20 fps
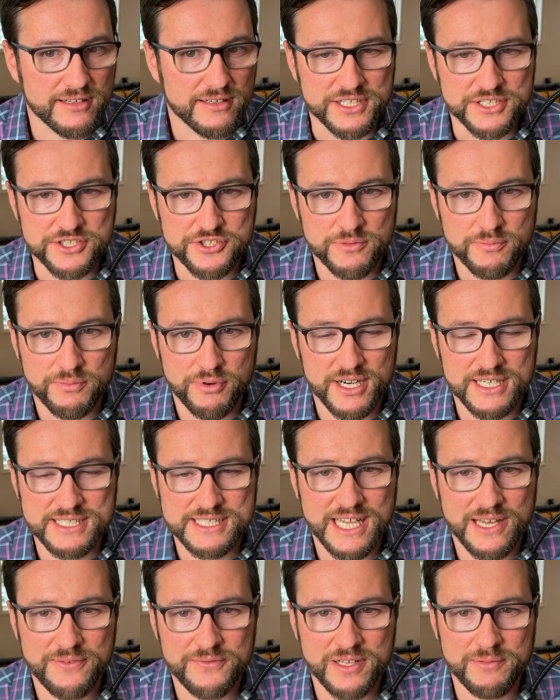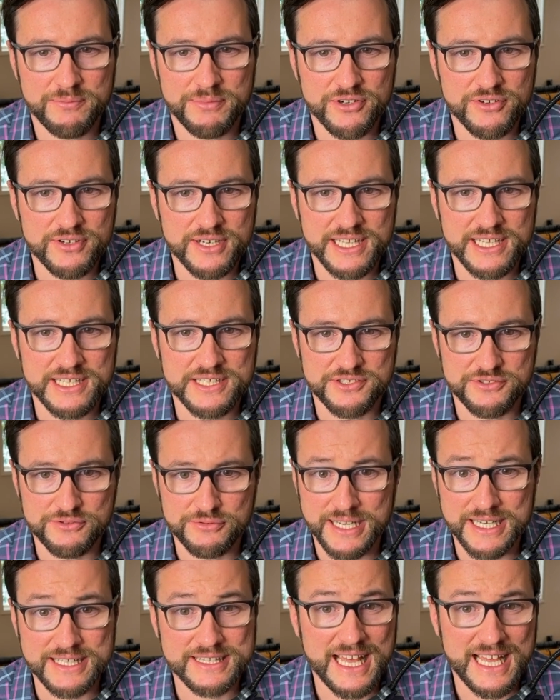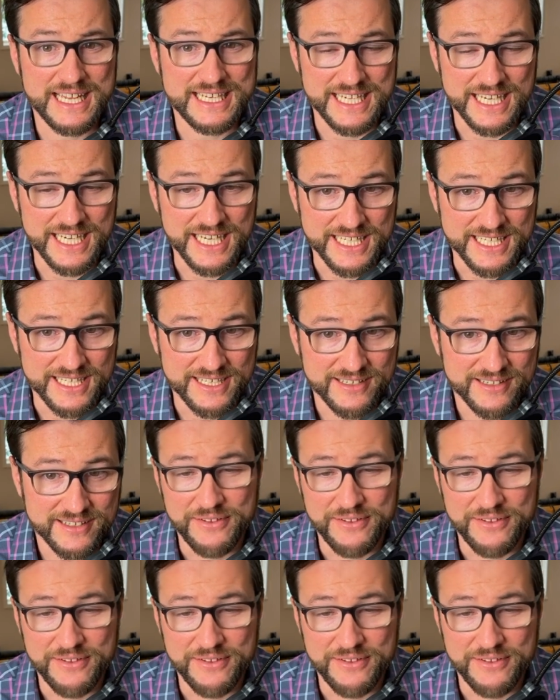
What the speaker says: Does your boss have the ability to get that done?